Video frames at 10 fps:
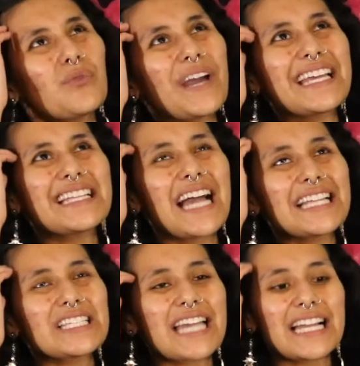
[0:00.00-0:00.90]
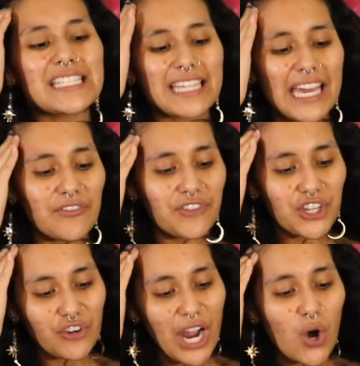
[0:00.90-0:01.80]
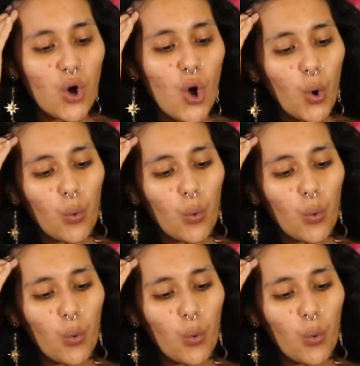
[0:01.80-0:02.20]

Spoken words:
a way, I just got to kind of figure out,